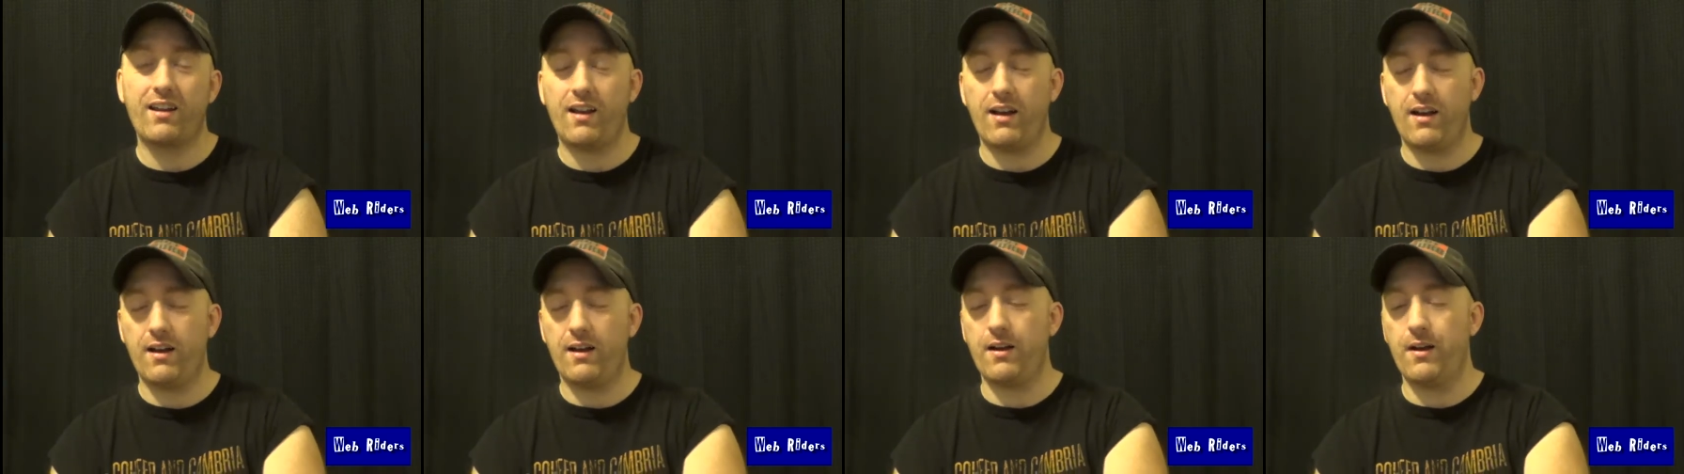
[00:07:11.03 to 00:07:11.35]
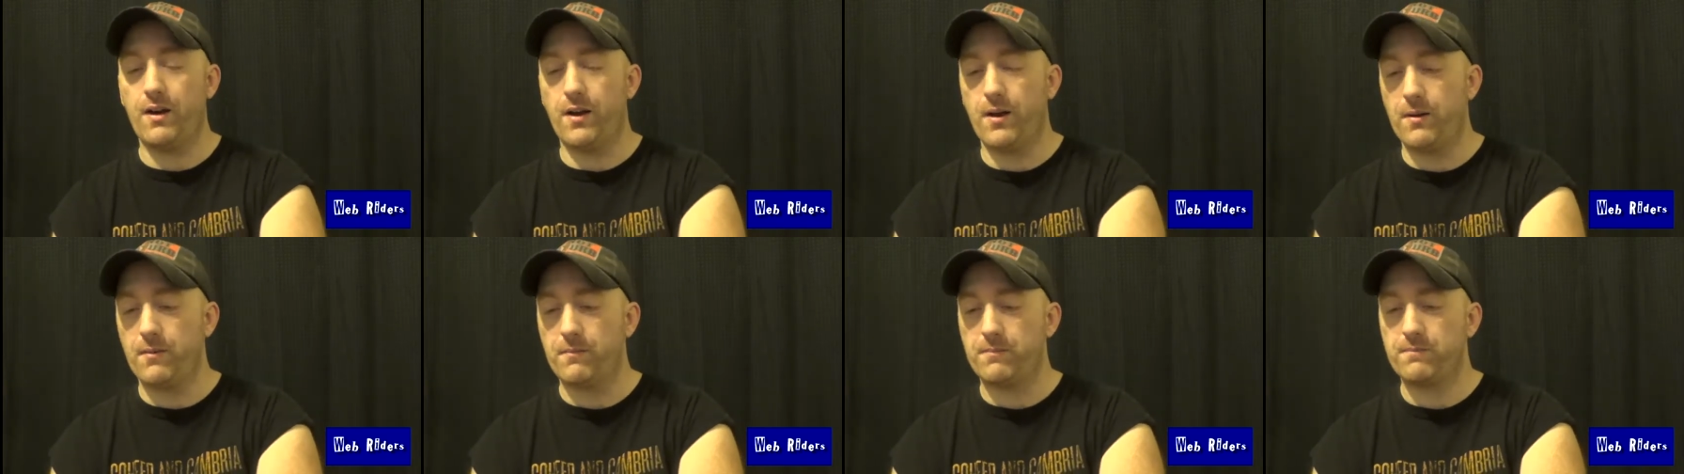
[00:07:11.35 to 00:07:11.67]

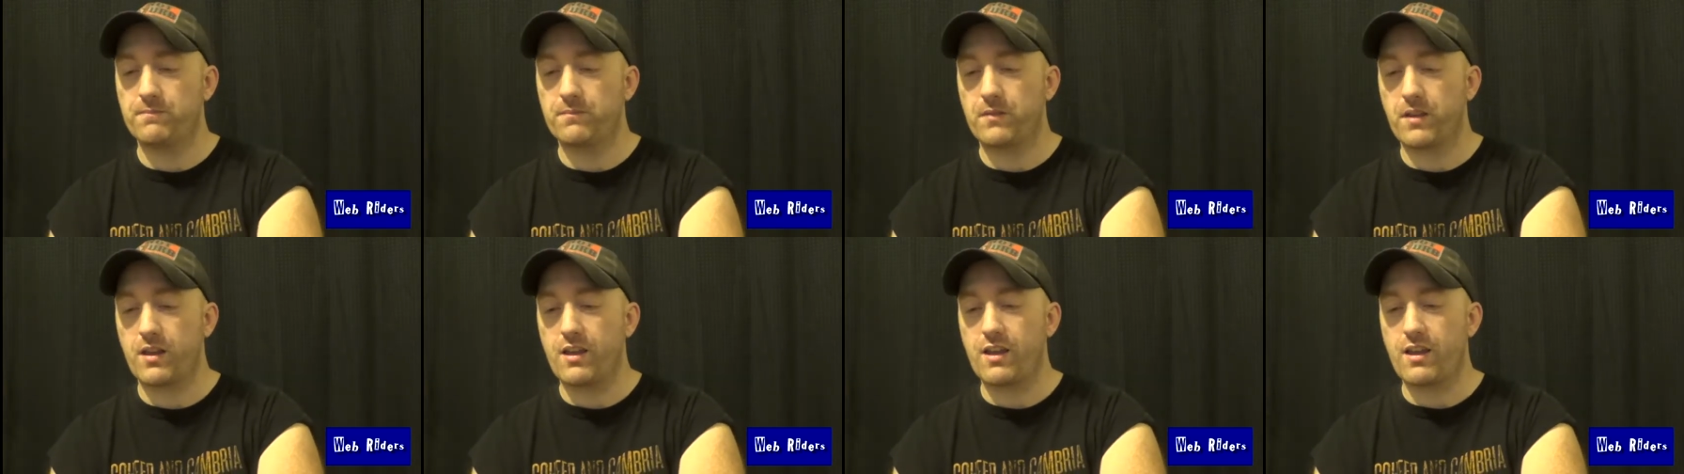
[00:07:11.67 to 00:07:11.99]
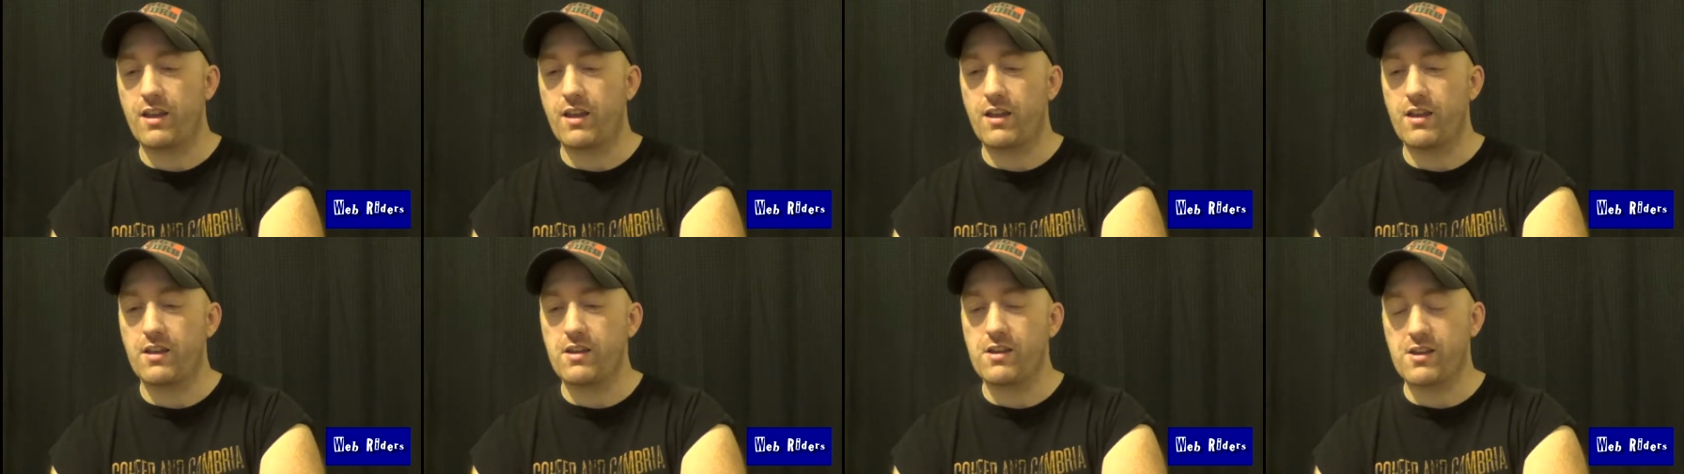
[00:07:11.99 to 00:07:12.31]
Um,
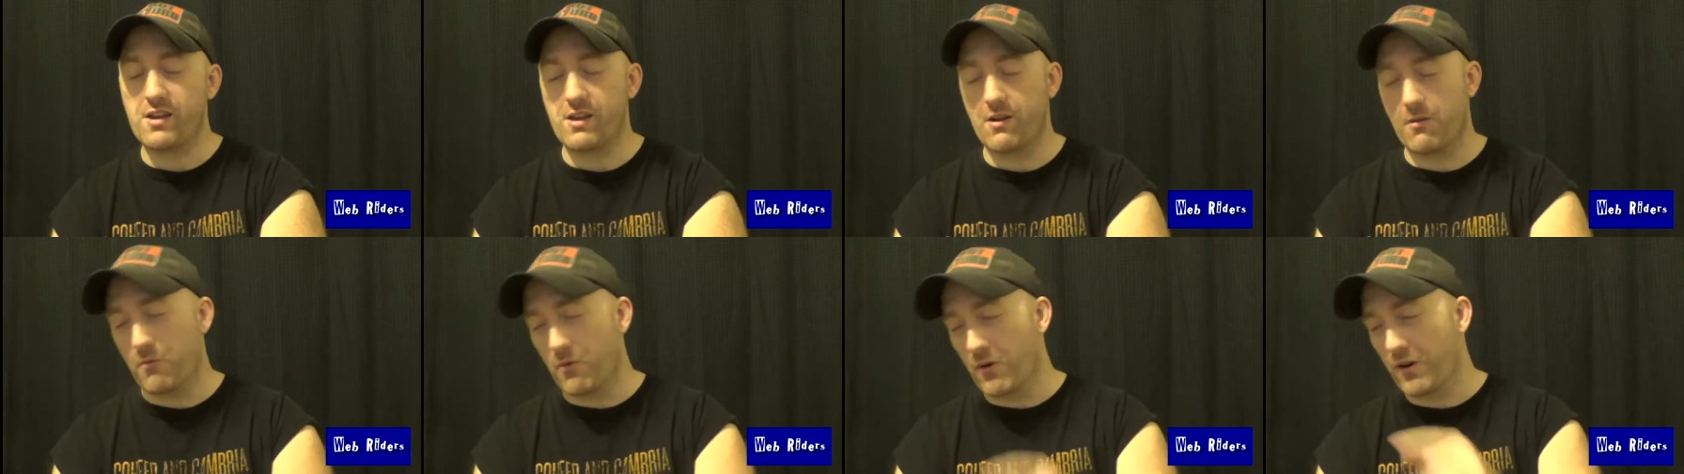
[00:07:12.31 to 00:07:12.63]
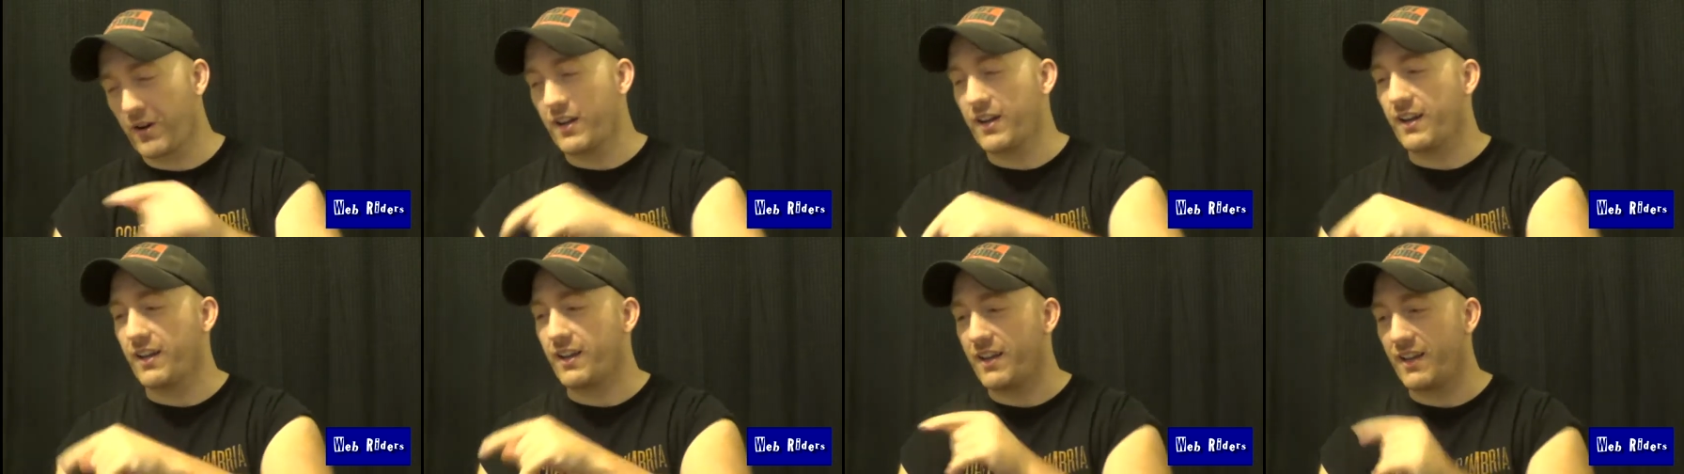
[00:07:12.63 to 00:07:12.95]
we're
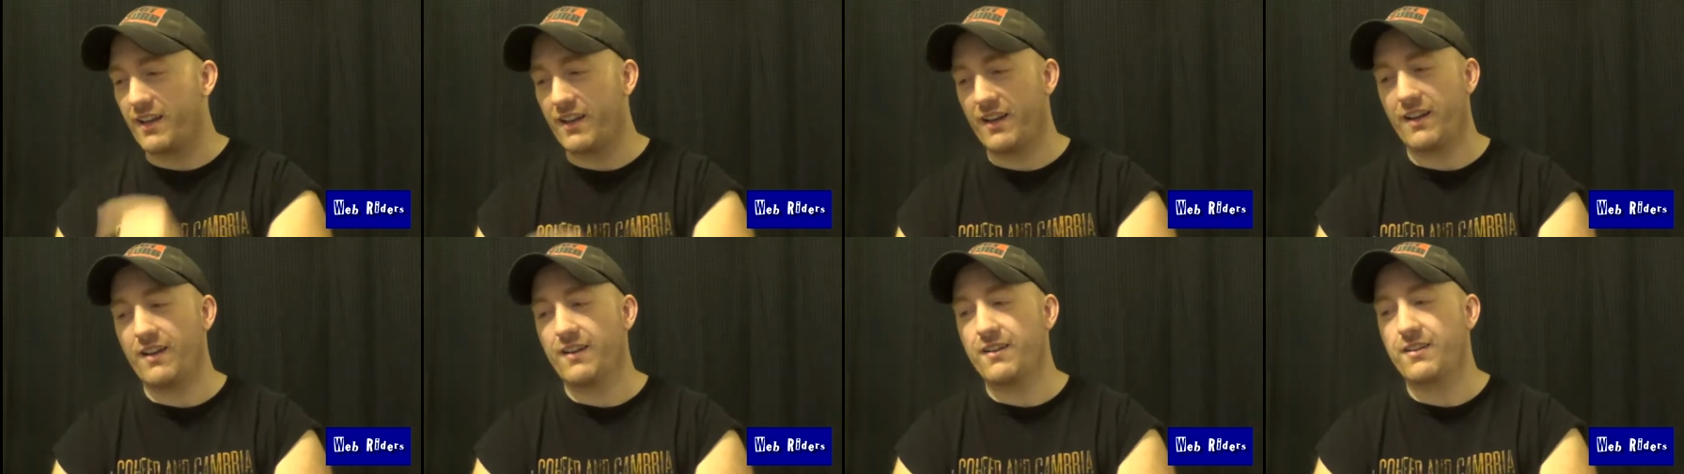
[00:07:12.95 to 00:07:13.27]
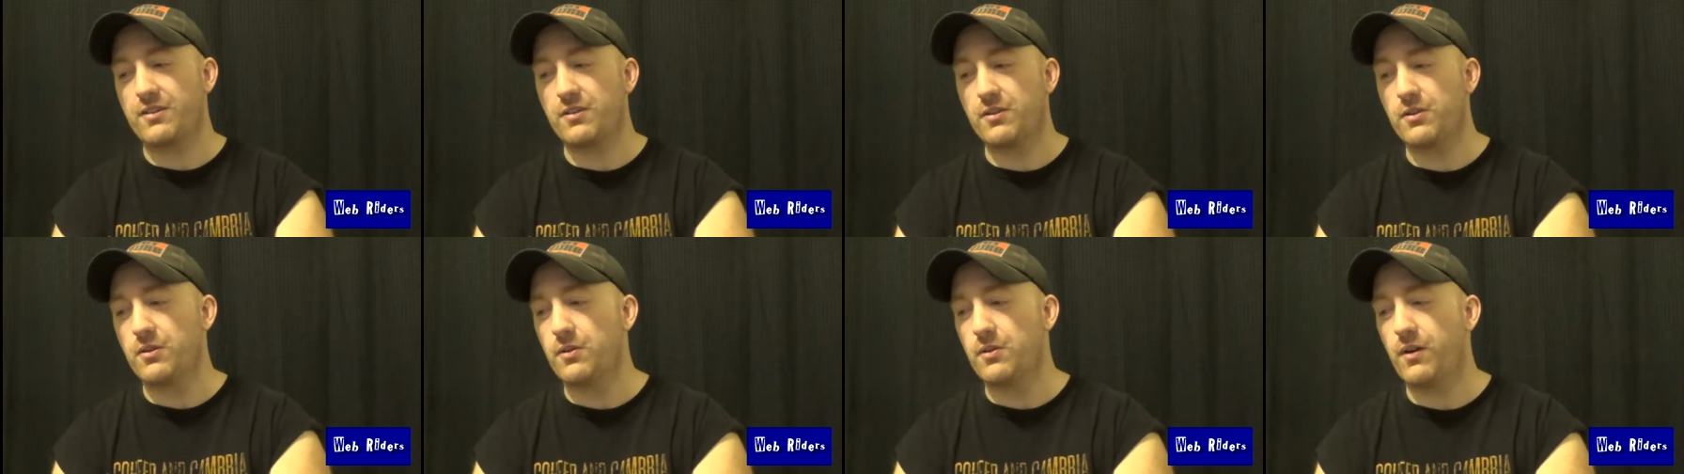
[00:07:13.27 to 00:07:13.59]
going to get
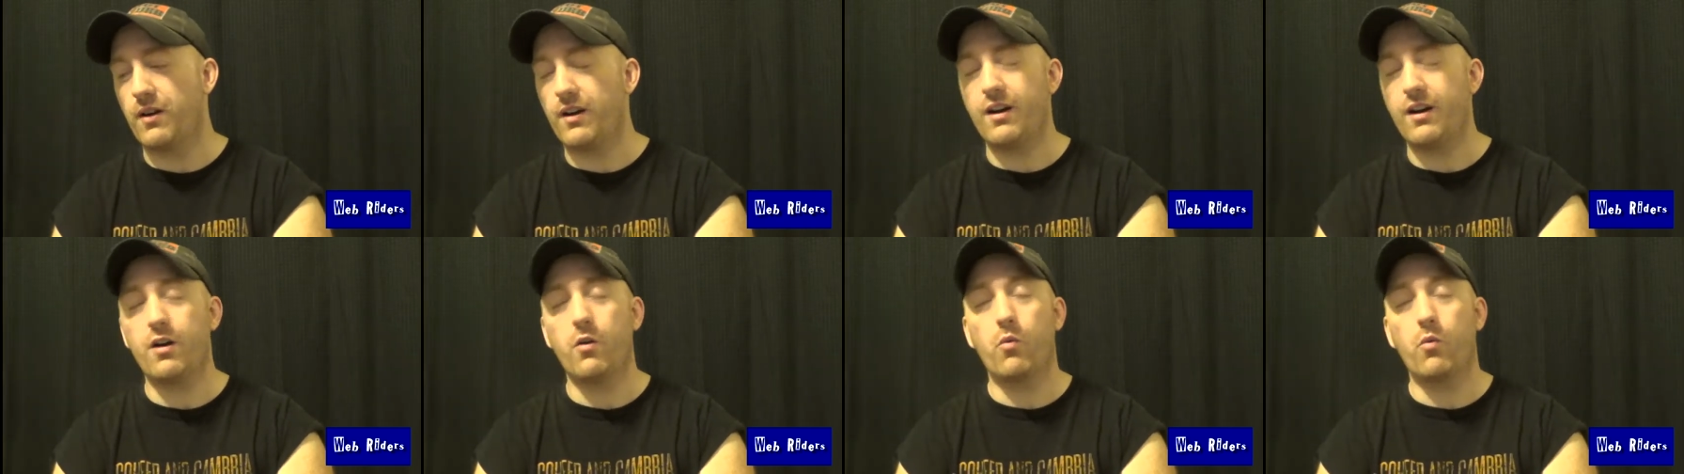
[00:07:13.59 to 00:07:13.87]
into uh,